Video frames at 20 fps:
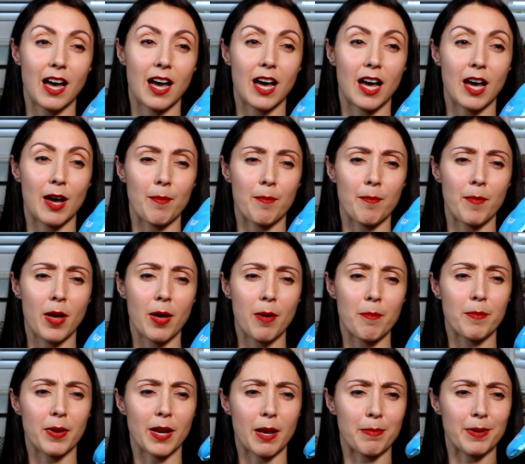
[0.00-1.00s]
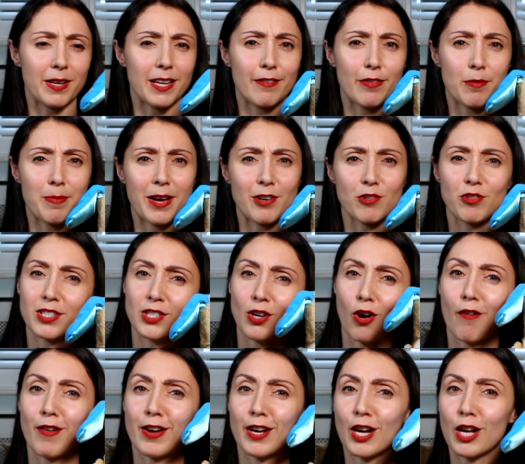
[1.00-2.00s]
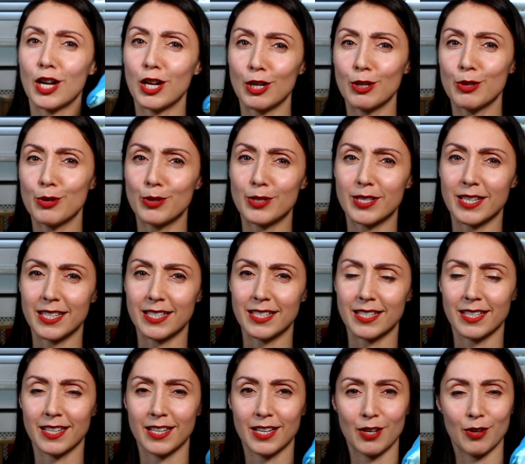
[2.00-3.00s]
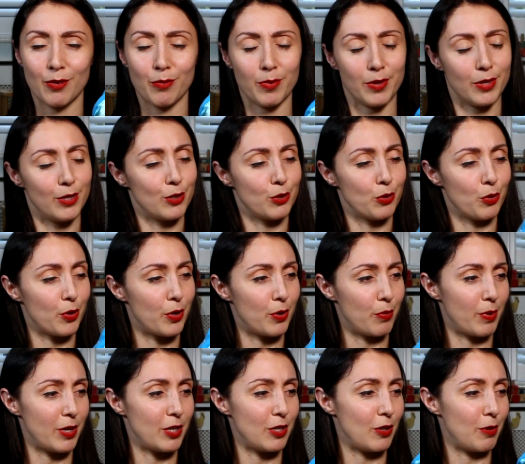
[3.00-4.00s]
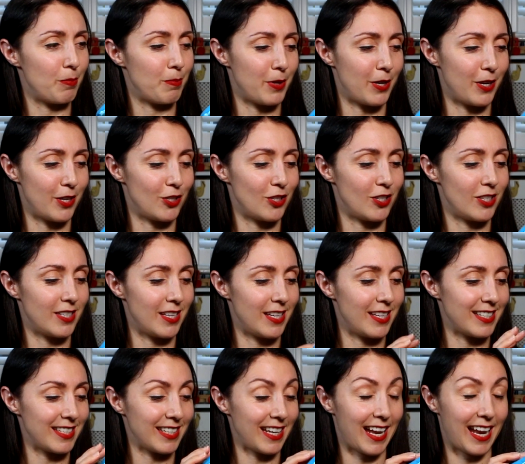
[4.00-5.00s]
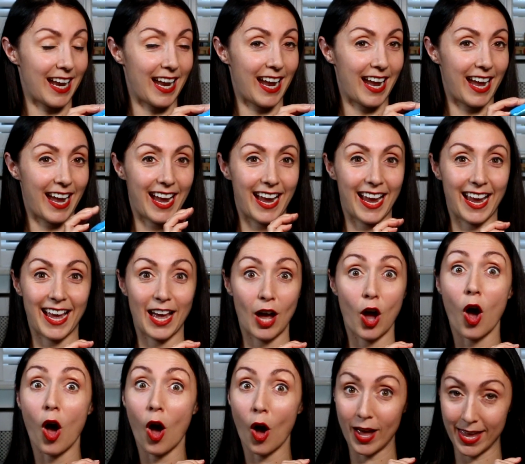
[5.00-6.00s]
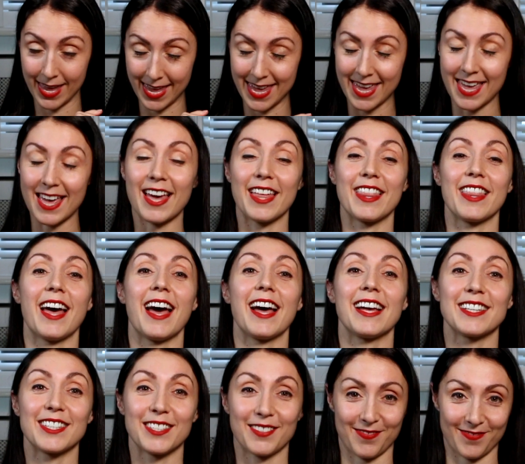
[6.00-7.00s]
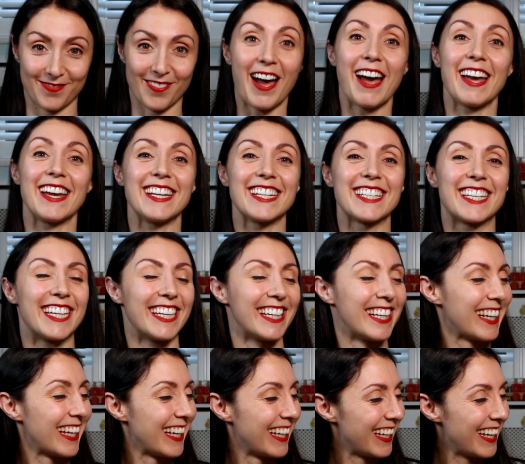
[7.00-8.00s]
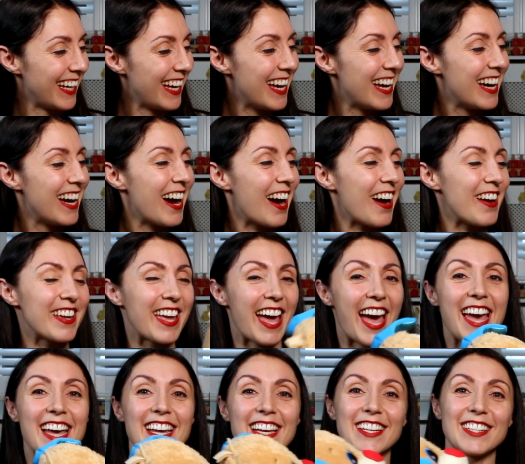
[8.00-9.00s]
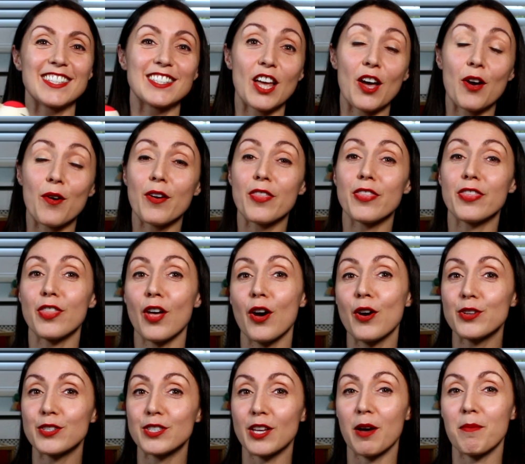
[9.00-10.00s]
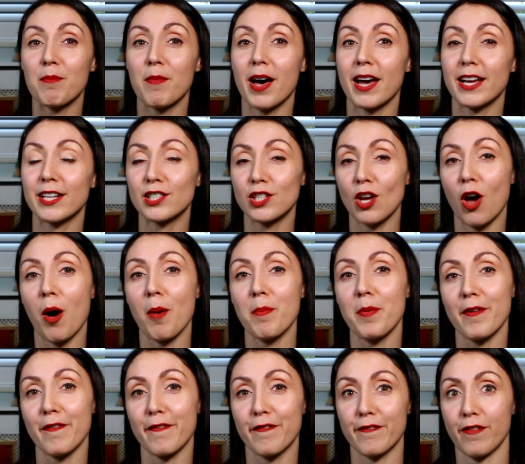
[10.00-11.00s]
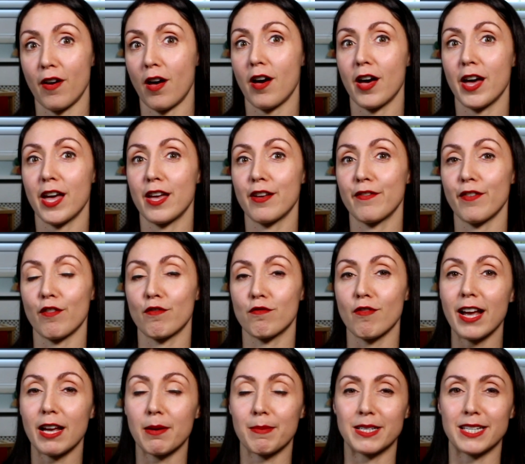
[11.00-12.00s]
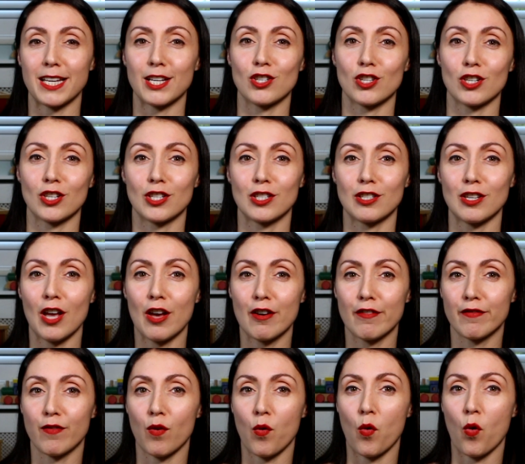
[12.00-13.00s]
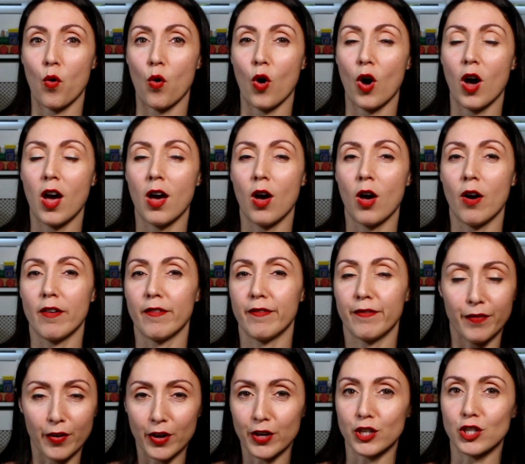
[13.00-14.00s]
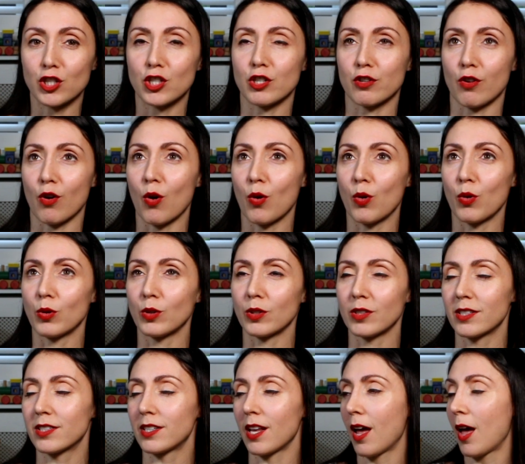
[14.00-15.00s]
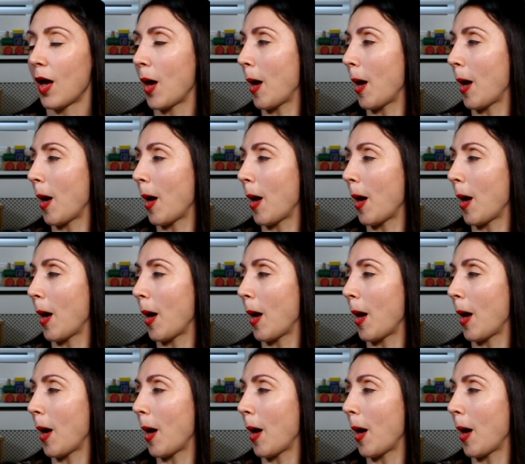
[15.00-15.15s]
um, but I believe the batteries are included with the toy when you purchase it. Yeah. Yeah, that's right. Okay, so those are my top five recommendations for first year olds,